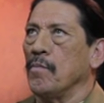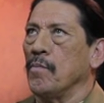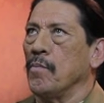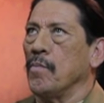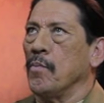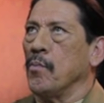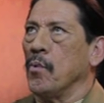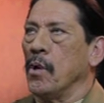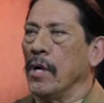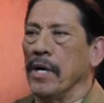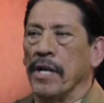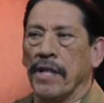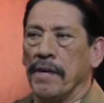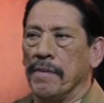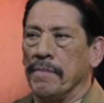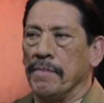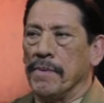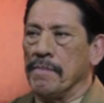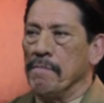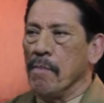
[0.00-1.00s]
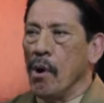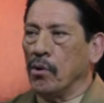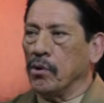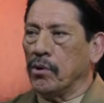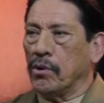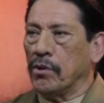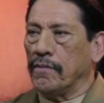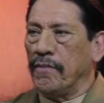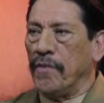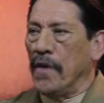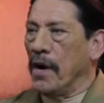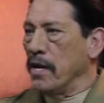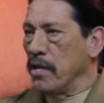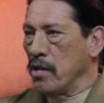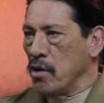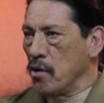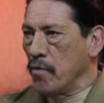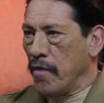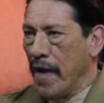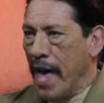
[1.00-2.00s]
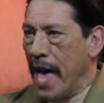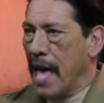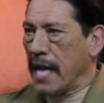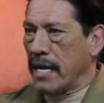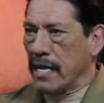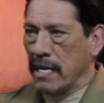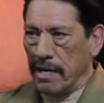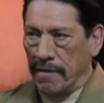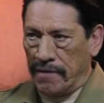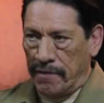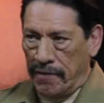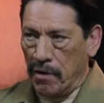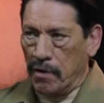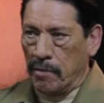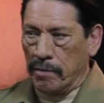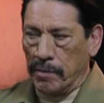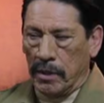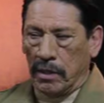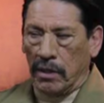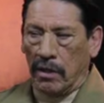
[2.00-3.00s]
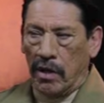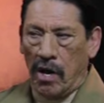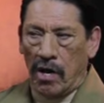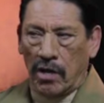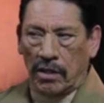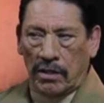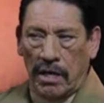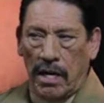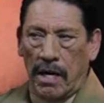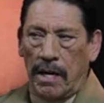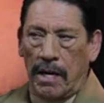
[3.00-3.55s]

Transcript: one of the most fun you've had in a film in a long